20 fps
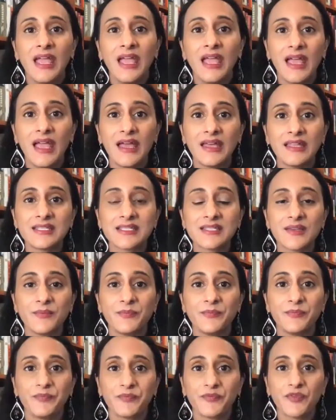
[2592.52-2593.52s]
And
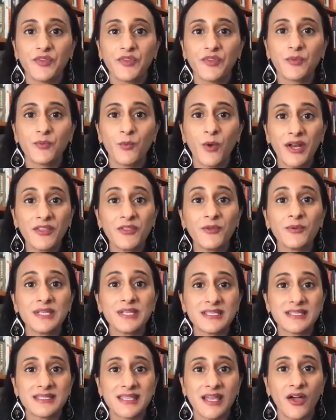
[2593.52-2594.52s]
one of the
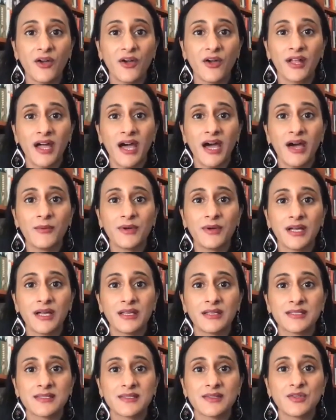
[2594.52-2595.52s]
reasons that
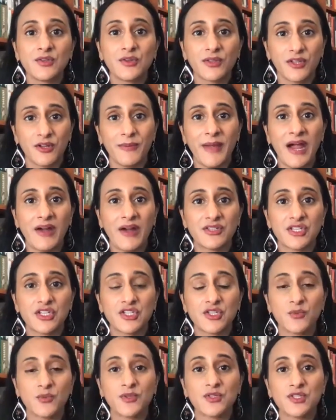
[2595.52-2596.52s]
Onagawa's nuclear power
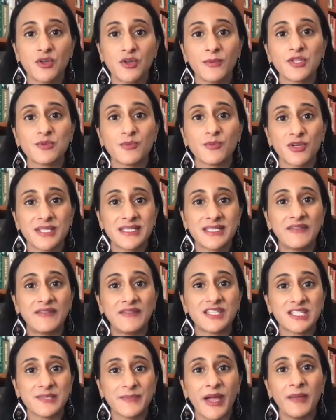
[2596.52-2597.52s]
station was so much more safe,
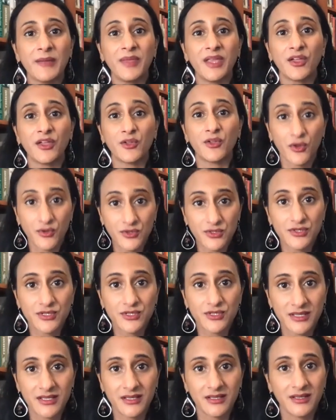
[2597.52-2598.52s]
despite being closer
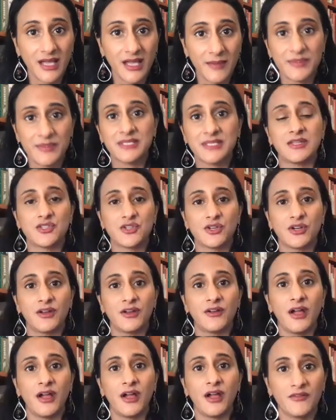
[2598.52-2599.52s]
to the
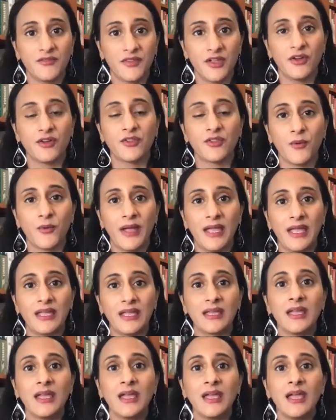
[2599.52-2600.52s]
epicenter of the earthquake
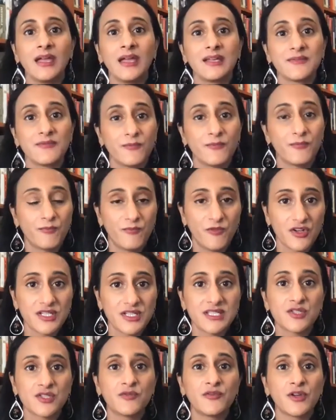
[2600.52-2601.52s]

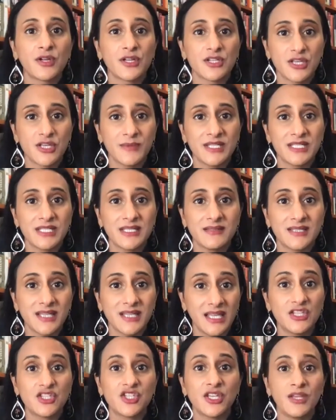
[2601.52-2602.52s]
versus to Fukushima
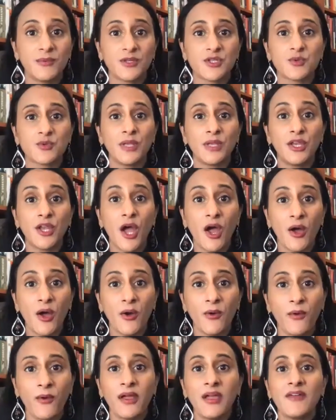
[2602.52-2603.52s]
Daiichi, which we
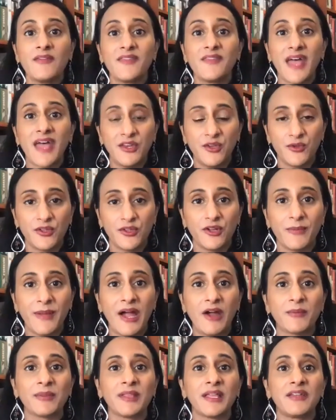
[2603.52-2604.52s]
know that nuclear
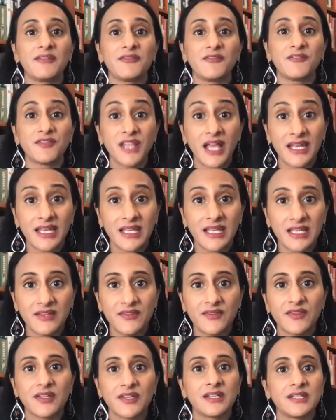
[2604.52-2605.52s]
power plant
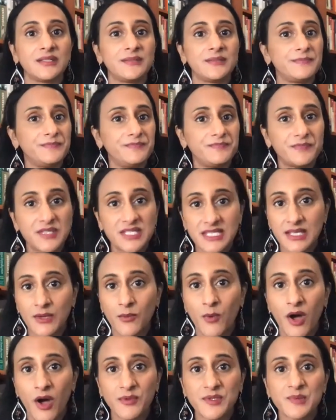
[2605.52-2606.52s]
flooded, the
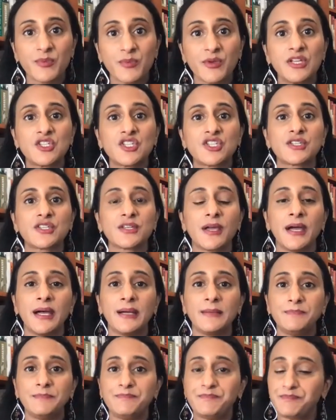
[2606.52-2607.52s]
seawall was breached,
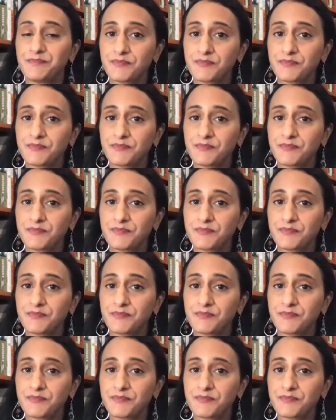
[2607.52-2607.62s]
um,